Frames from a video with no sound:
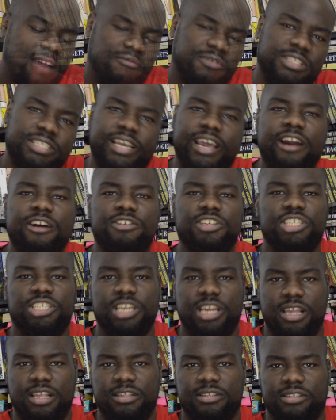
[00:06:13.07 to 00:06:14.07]
I have tear
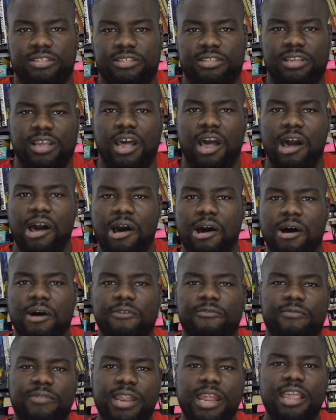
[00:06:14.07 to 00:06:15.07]
sheets
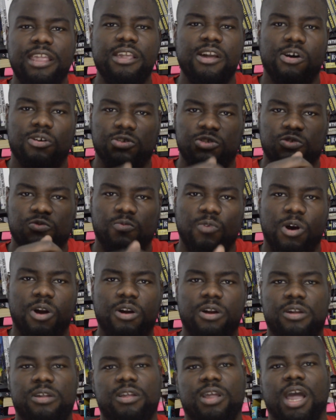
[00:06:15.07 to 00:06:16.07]
of Nino's
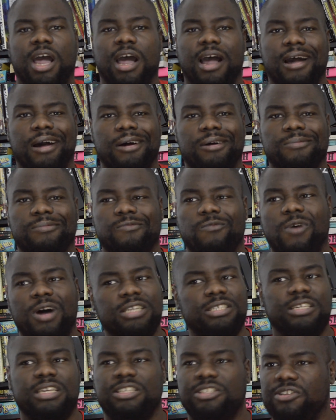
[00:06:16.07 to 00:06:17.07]
work.
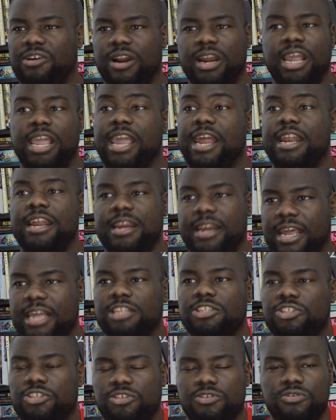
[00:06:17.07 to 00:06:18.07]
Once I started getting
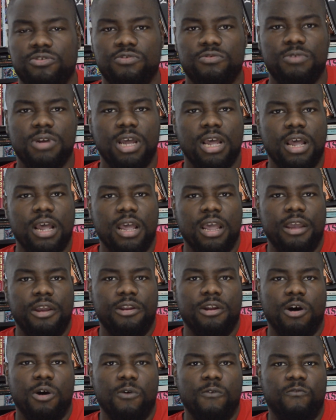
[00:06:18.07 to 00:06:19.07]
into,
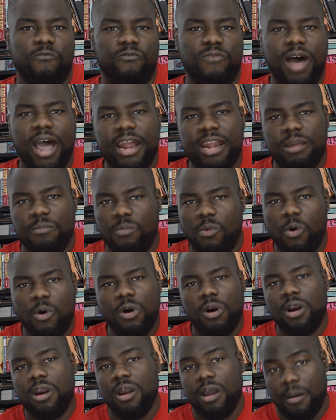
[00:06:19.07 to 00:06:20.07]
finding
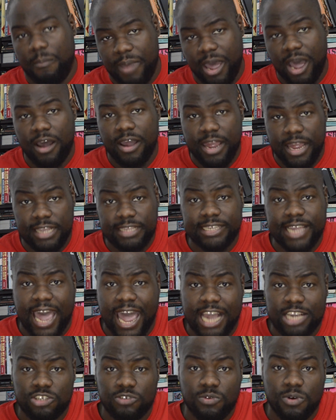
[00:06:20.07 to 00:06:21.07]
more about his
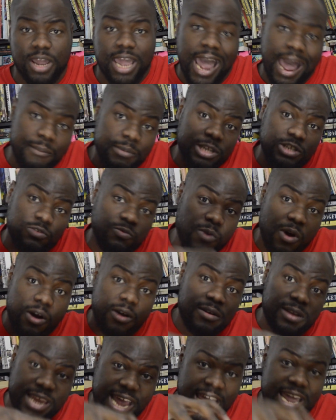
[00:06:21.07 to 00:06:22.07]
actual comics
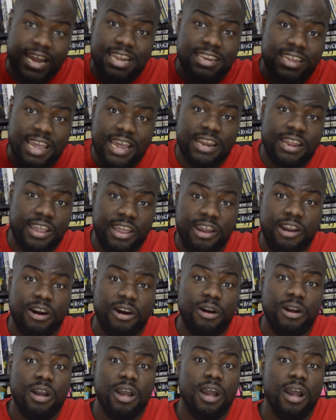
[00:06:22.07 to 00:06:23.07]
work that he did
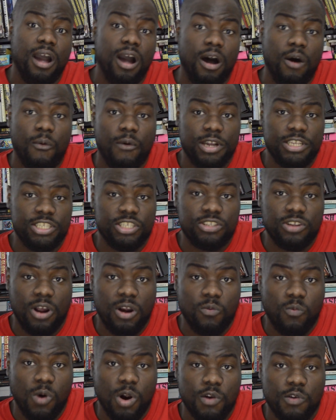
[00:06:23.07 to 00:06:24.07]
here, once he
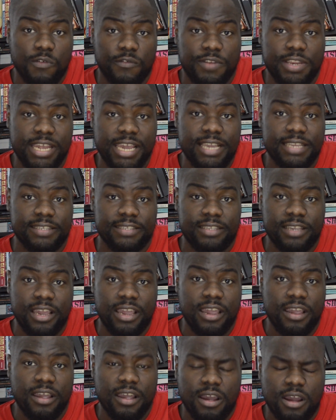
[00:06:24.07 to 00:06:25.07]
started working with
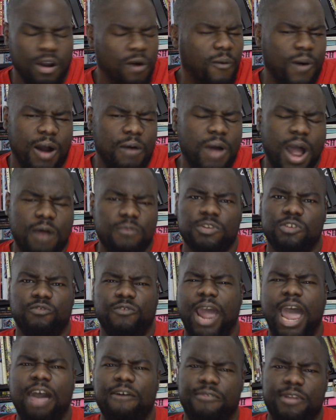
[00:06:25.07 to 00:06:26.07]
DC, I was
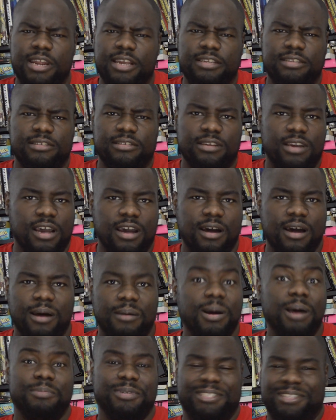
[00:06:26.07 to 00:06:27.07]
ravenous.
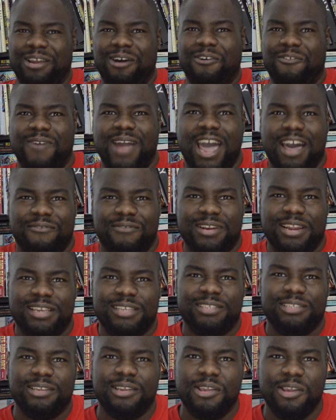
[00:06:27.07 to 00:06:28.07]
I'm still
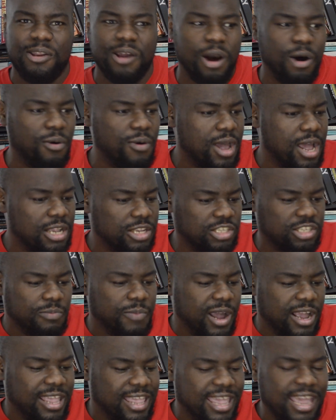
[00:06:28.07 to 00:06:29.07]
ravenous, just
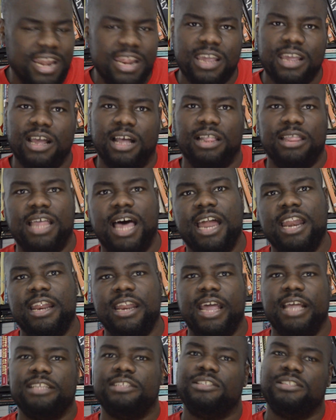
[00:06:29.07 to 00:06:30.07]
about getting a lot
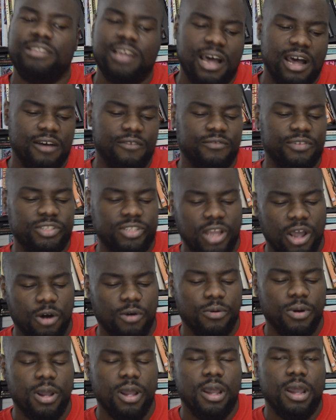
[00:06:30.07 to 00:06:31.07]
of that stuff.
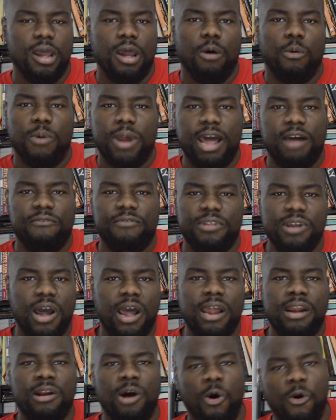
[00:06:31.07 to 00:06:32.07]
So what I've
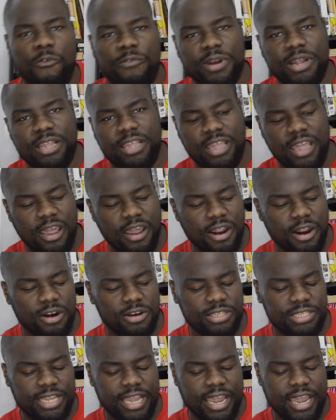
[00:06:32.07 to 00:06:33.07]
done over the
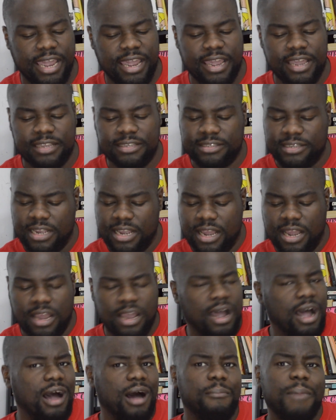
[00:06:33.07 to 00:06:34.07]
years is
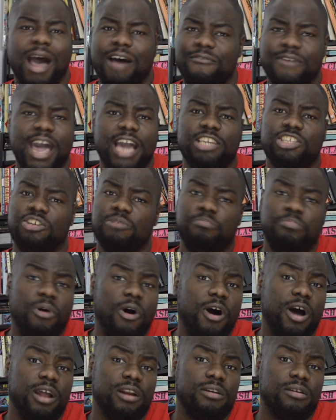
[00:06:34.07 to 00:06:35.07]
I've actually
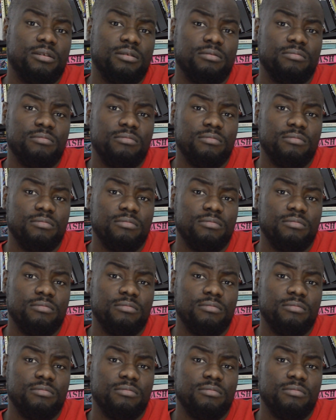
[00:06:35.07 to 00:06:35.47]
bought